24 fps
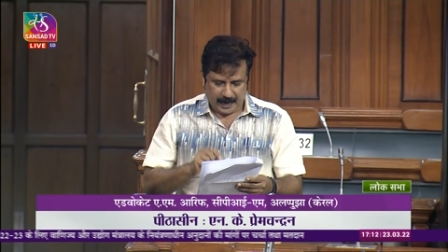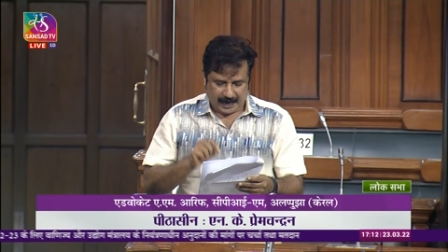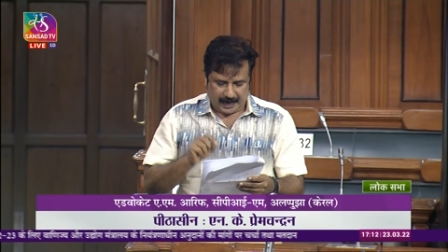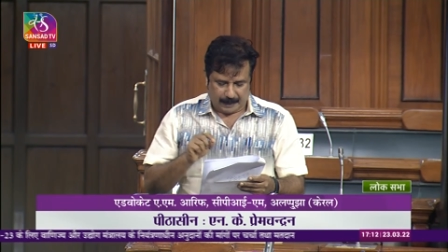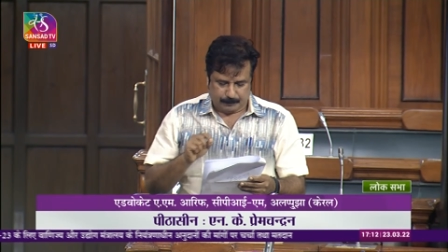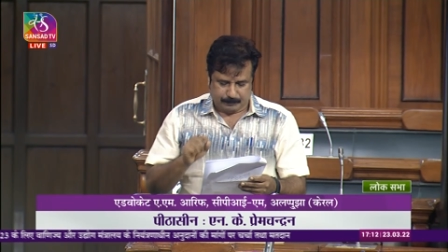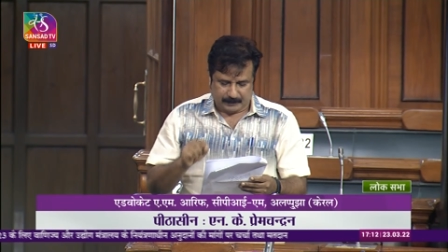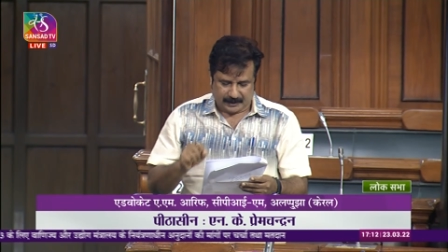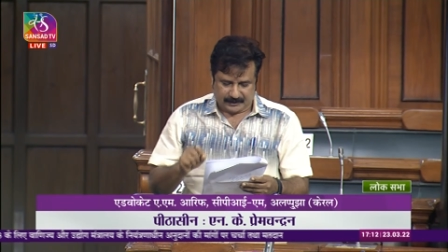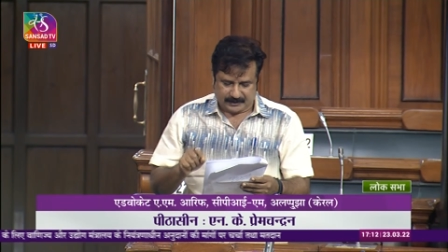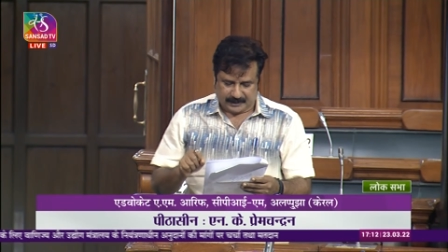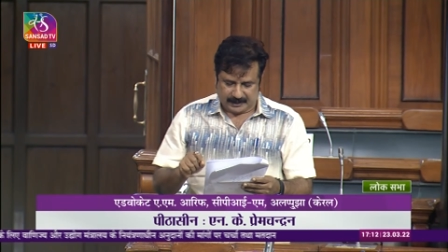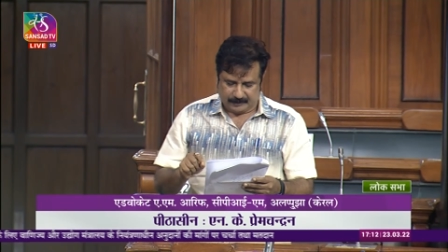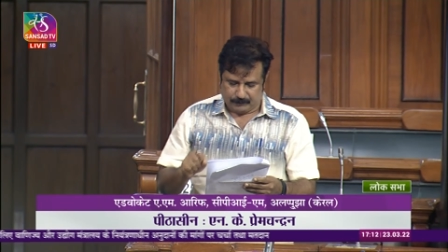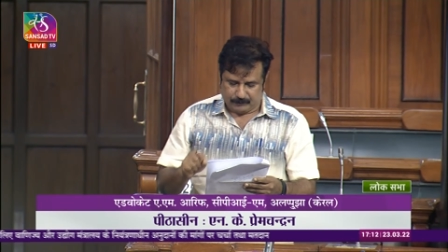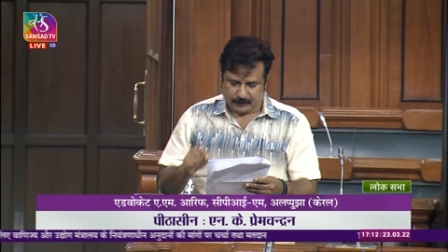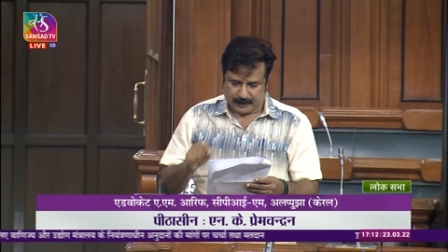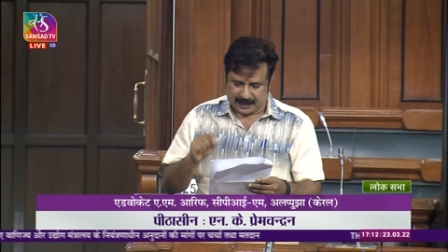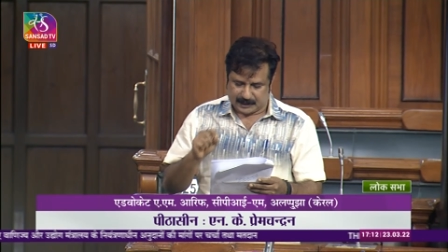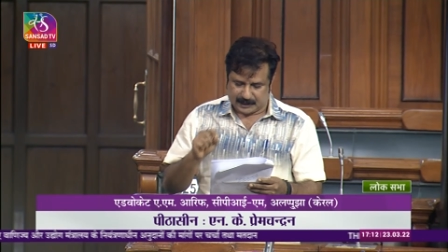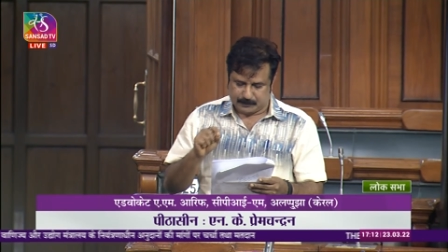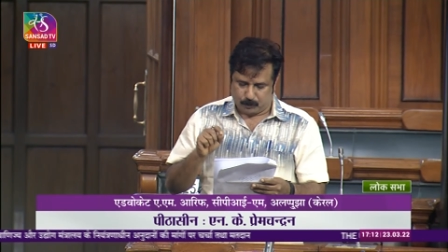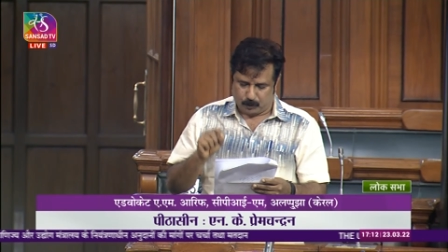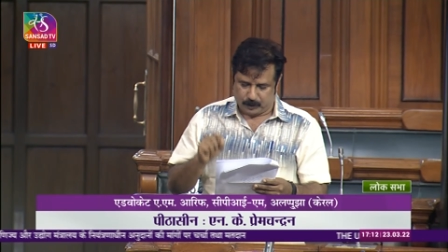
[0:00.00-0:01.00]
help the
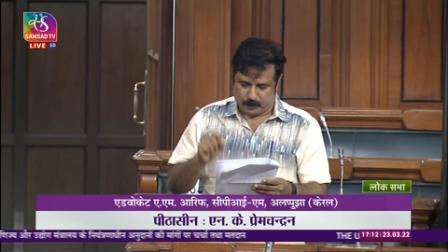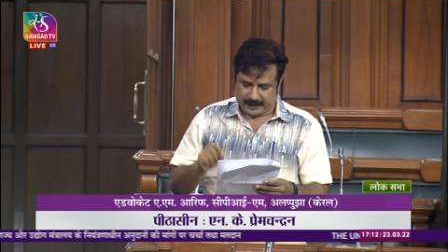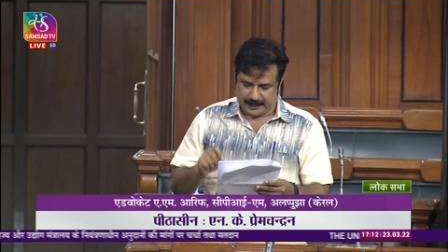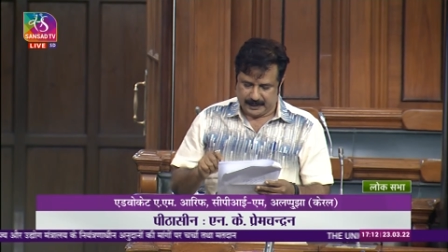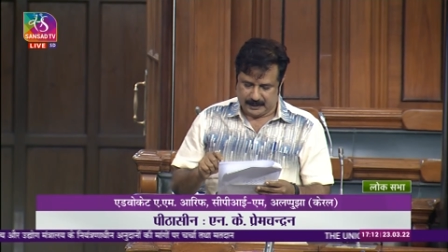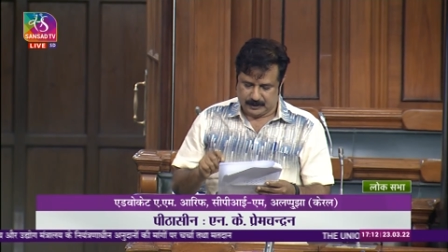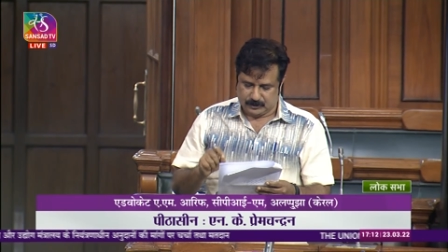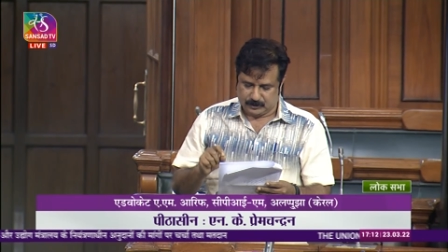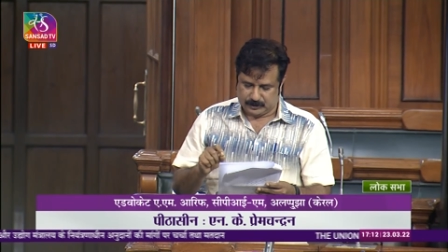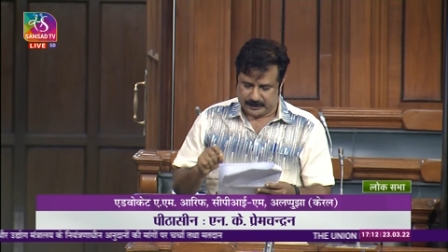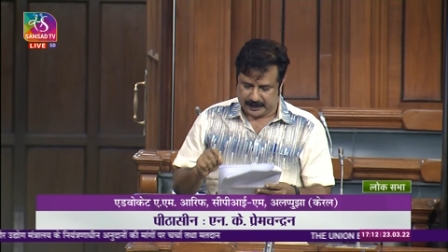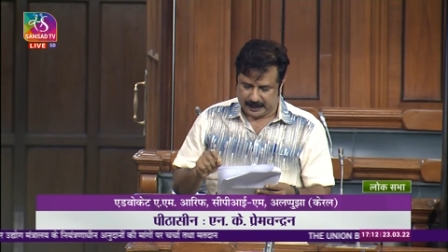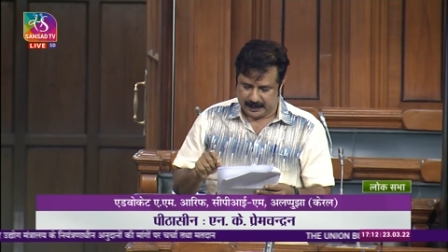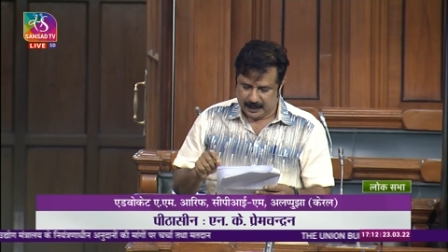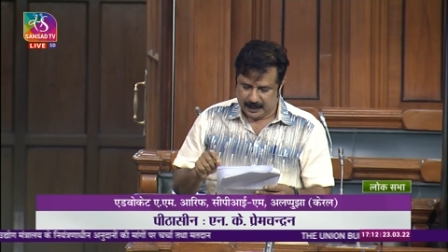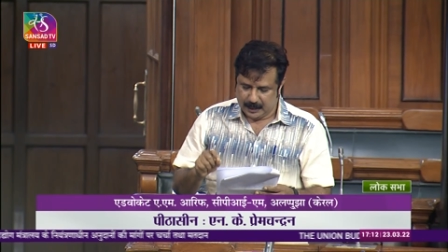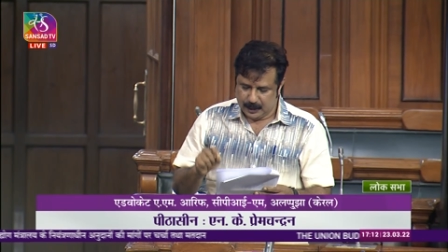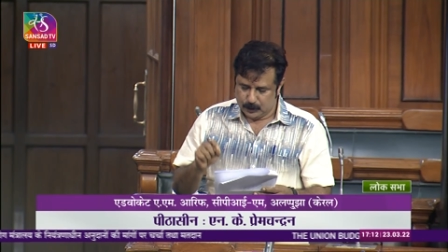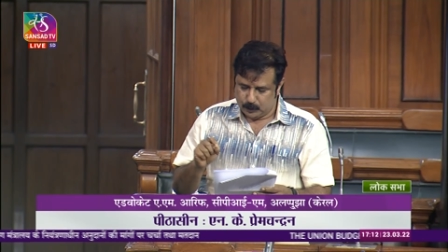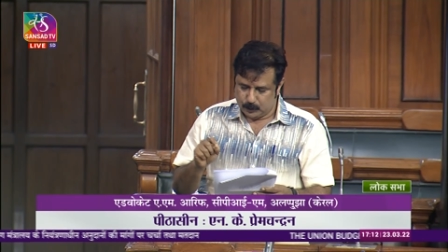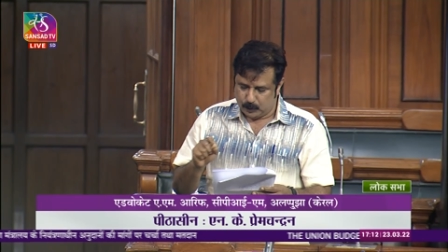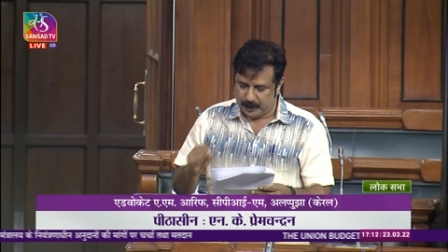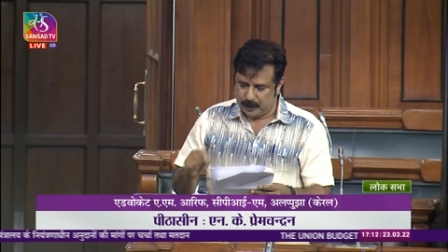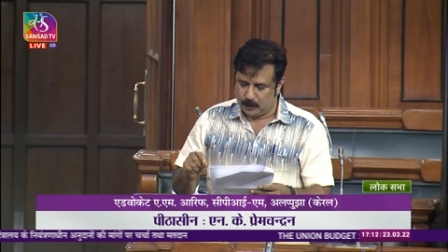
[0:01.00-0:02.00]
seafood exporting industry
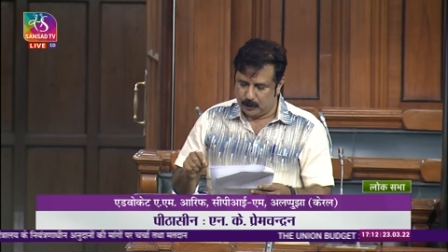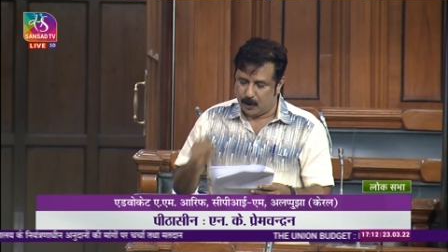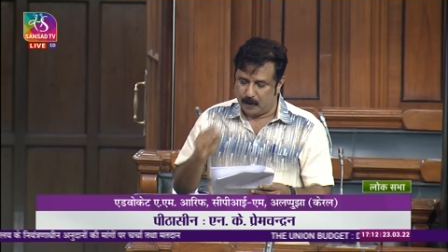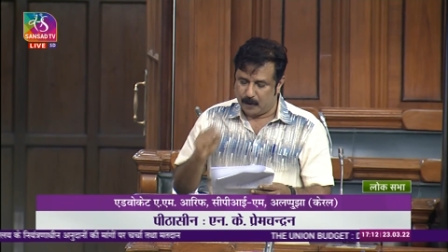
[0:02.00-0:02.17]
during